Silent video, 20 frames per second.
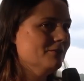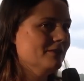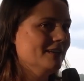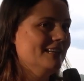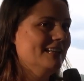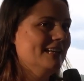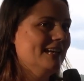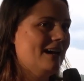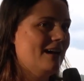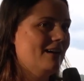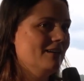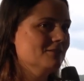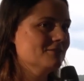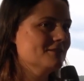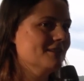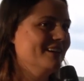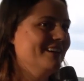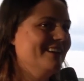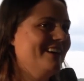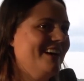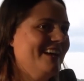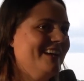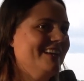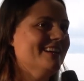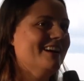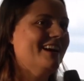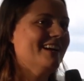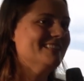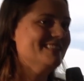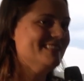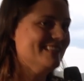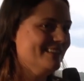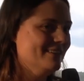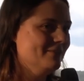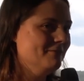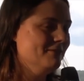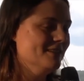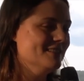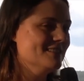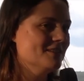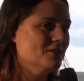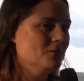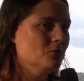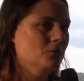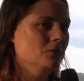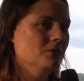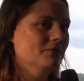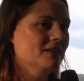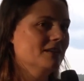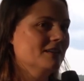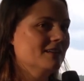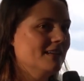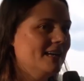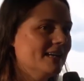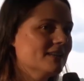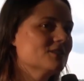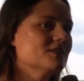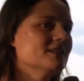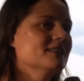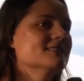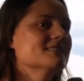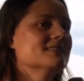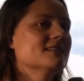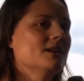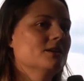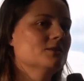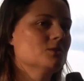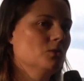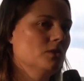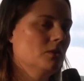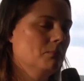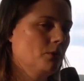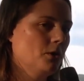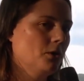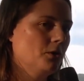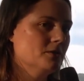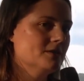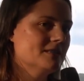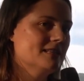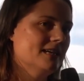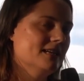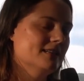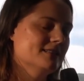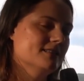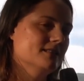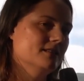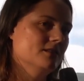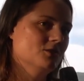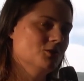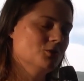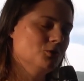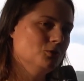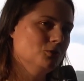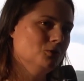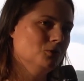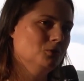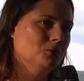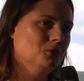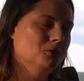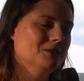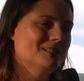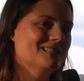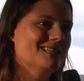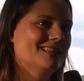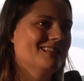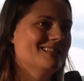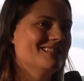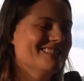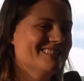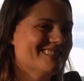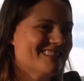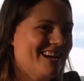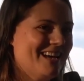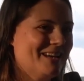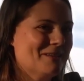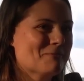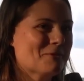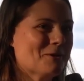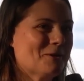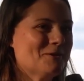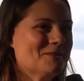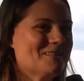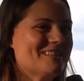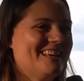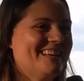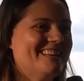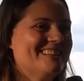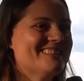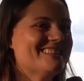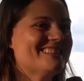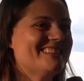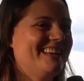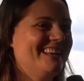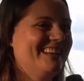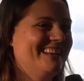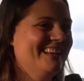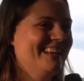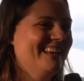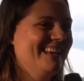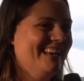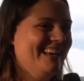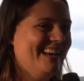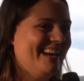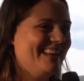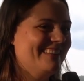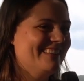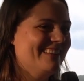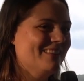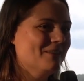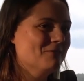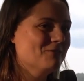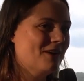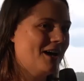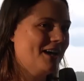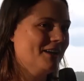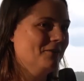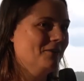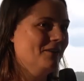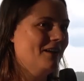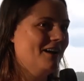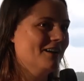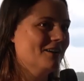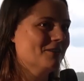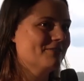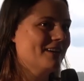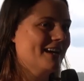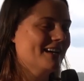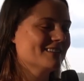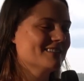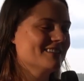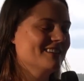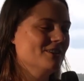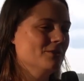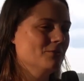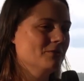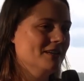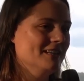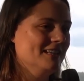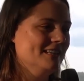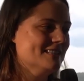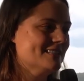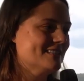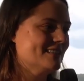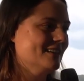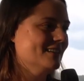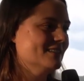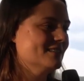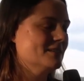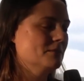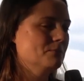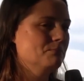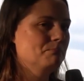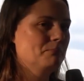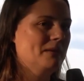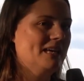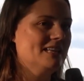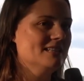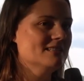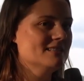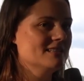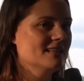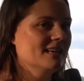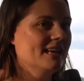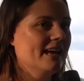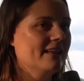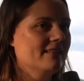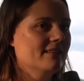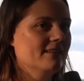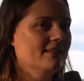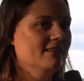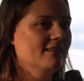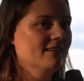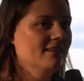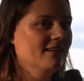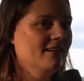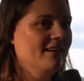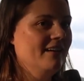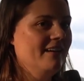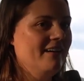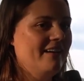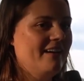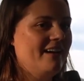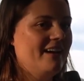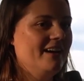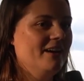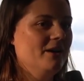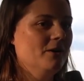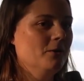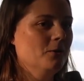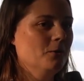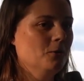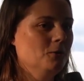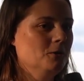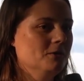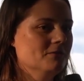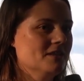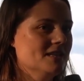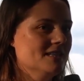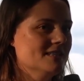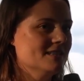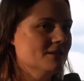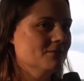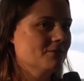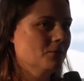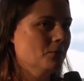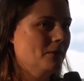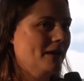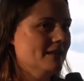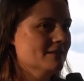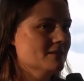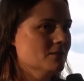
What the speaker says: really after I visited all of the collections and I saw the process and the tools and the design process and then the final artifacts that you really start to piece together all of these different ways